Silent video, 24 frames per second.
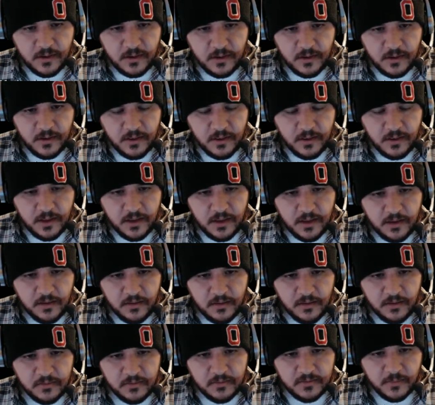And
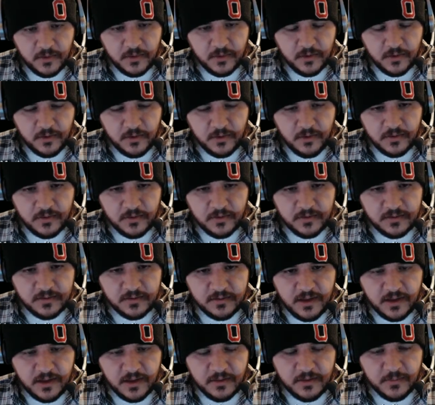then somewhere along this
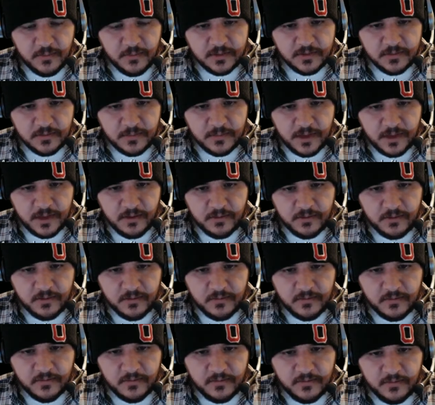line, once I'm out
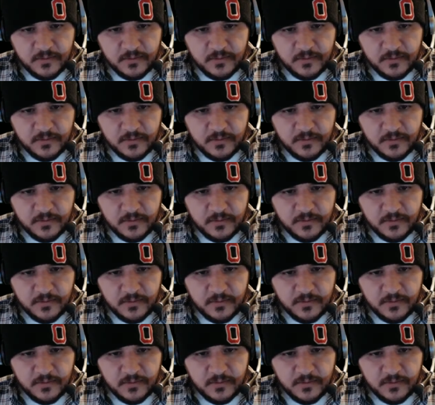of